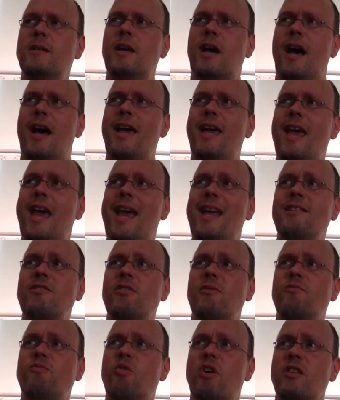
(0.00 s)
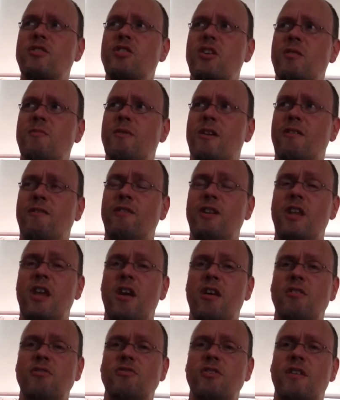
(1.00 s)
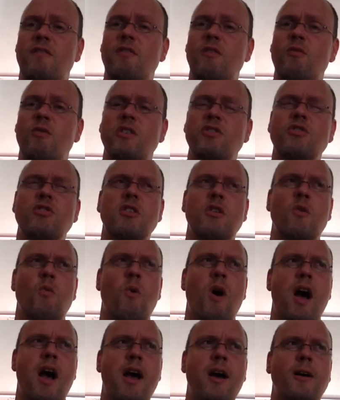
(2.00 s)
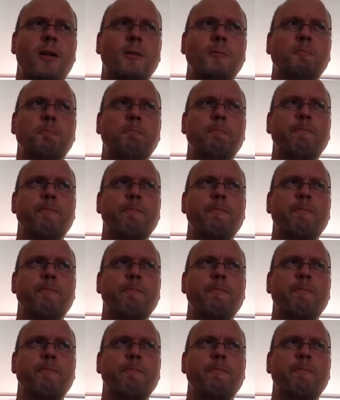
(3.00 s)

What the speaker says: I end up watching my videos every once in a while,